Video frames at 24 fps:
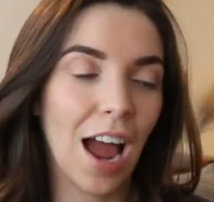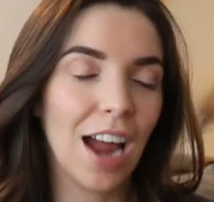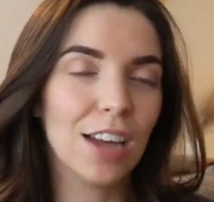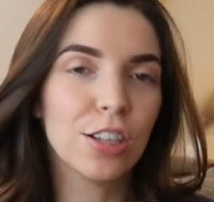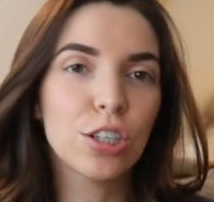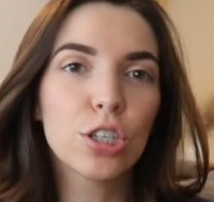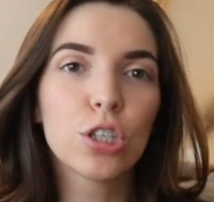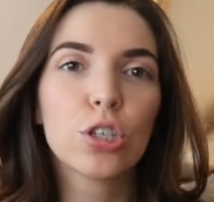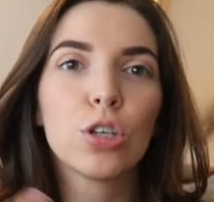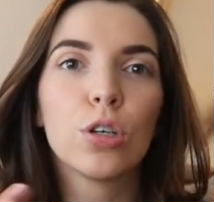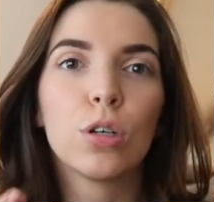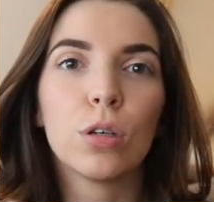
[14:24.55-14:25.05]
I
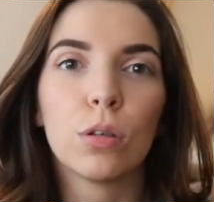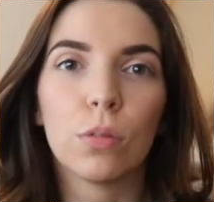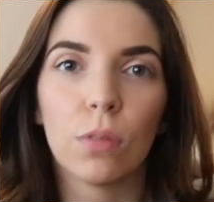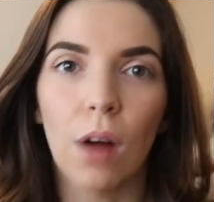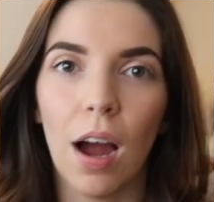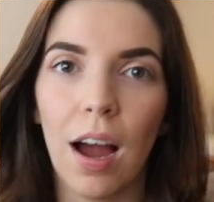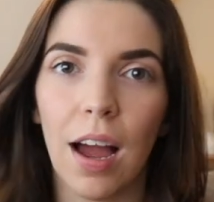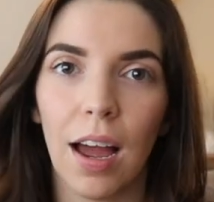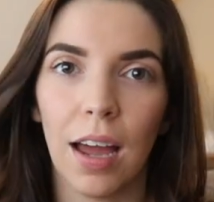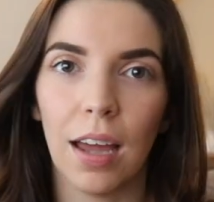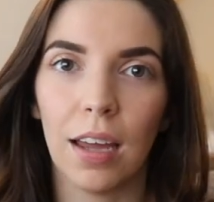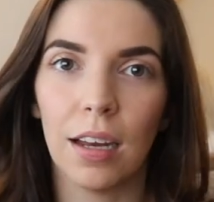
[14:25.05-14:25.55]
just
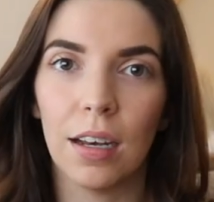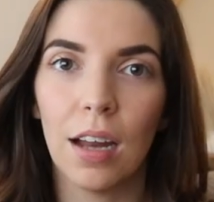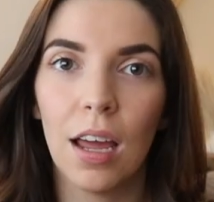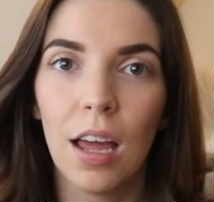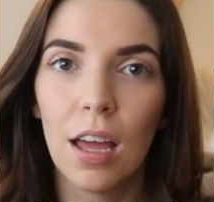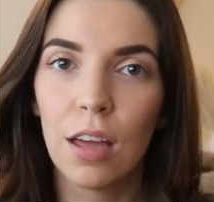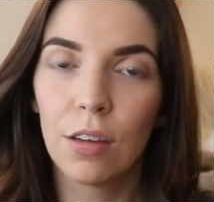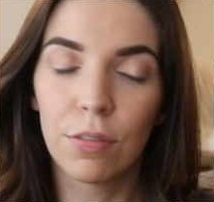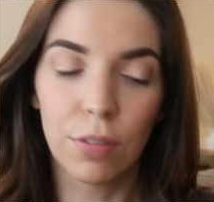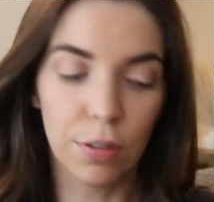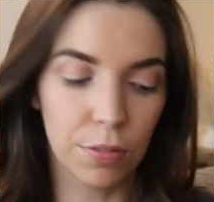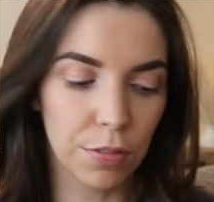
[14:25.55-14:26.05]
cried
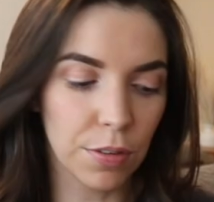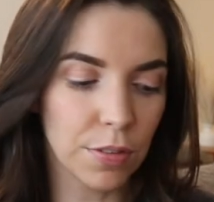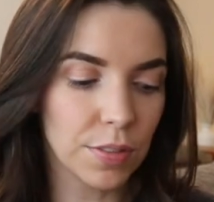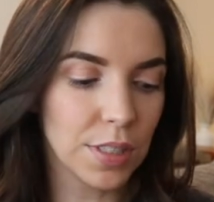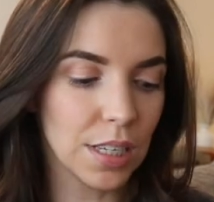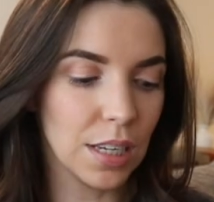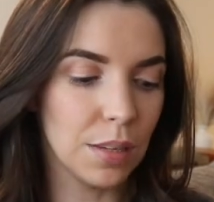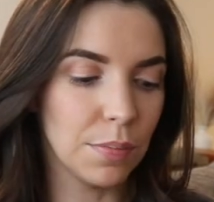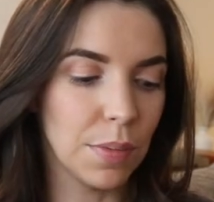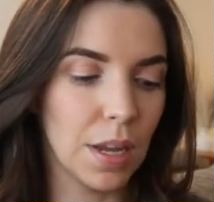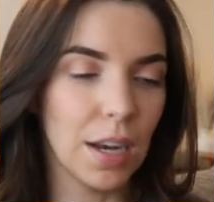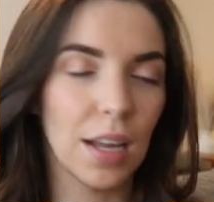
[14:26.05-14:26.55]
for
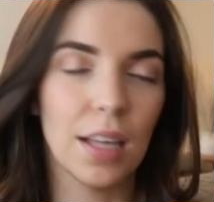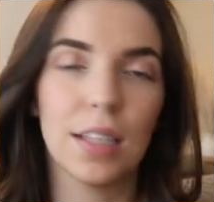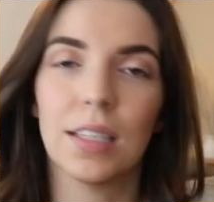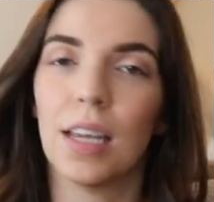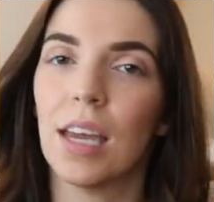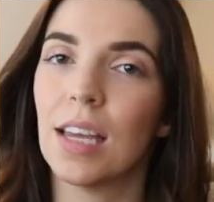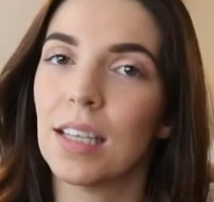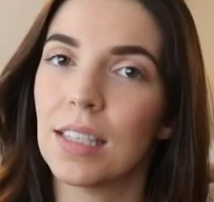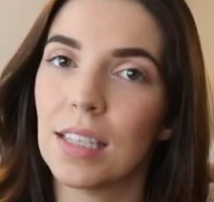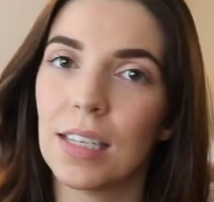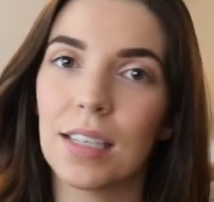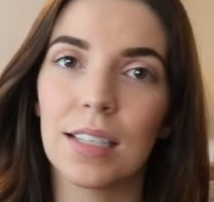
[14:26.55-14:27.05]
15 minutes.
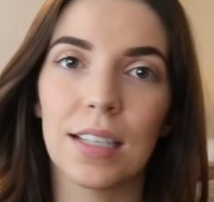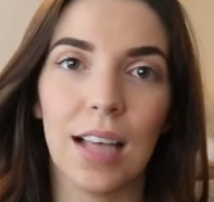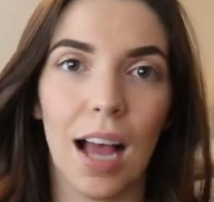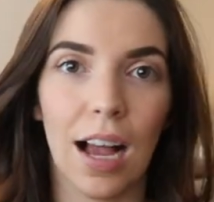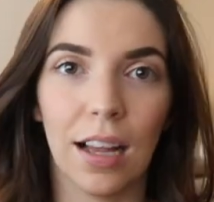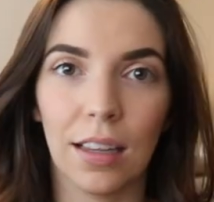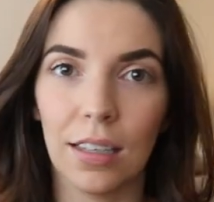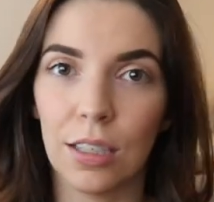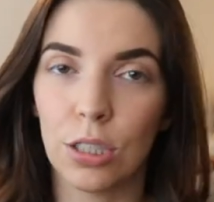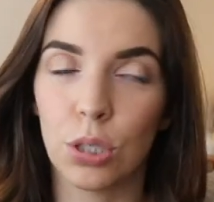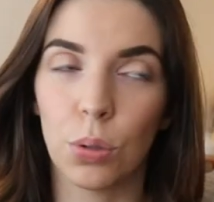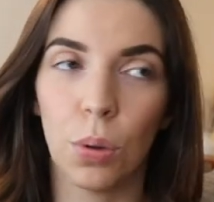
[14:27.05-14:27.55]
It's
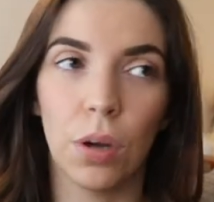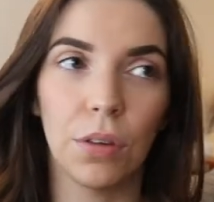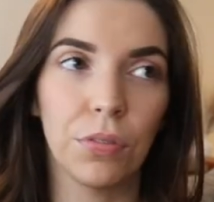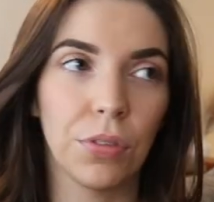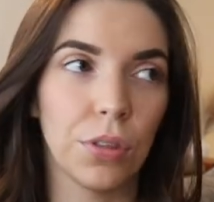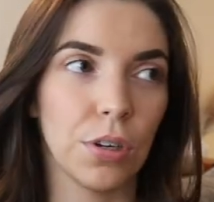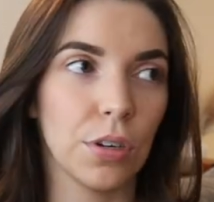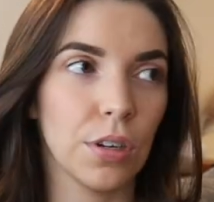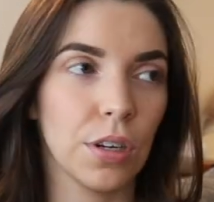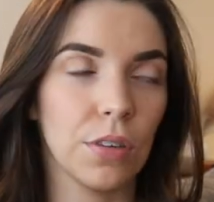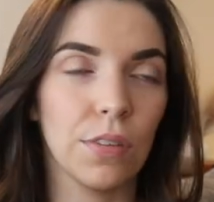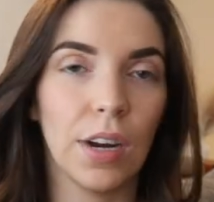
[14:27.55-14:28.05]
exactly
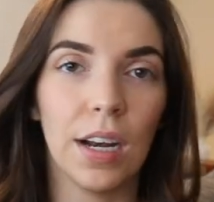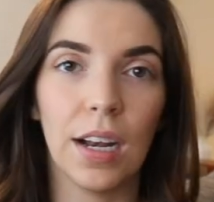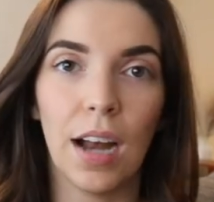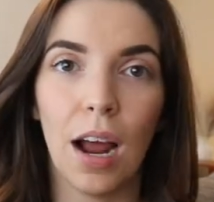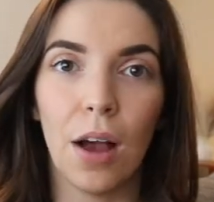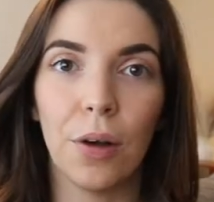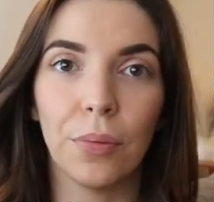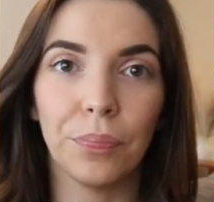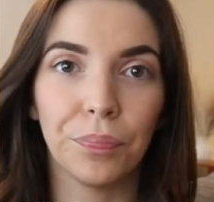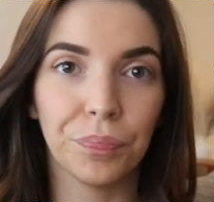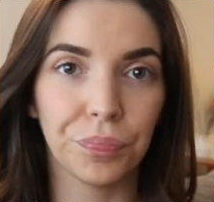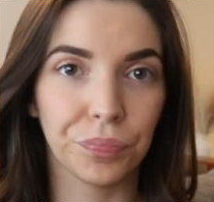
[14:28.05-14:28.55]
12:30 right
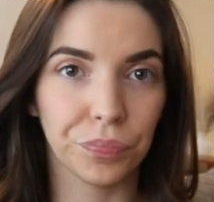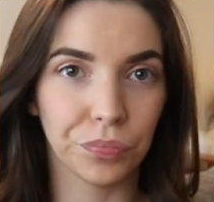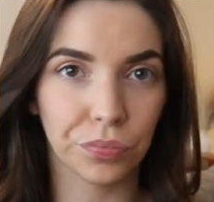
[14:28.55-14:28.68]
now.